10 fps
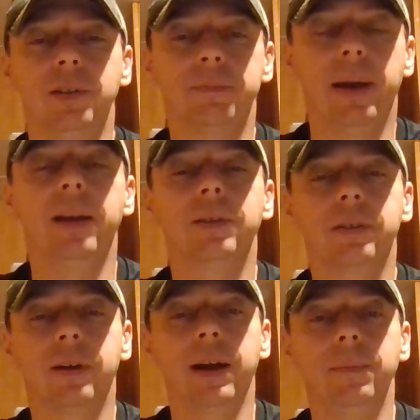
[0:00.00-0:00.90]
Just make the
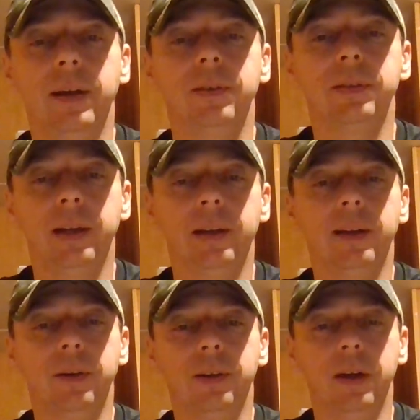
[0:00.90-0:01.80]
scrape. They'll see it.
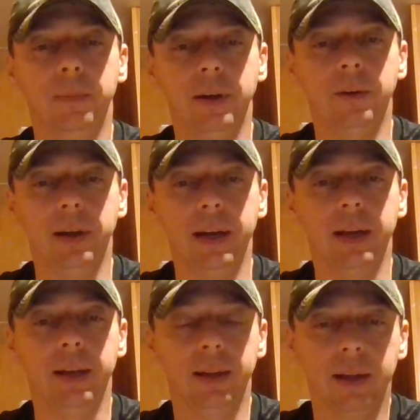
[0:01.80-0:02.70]
They'll come. They'll hit it.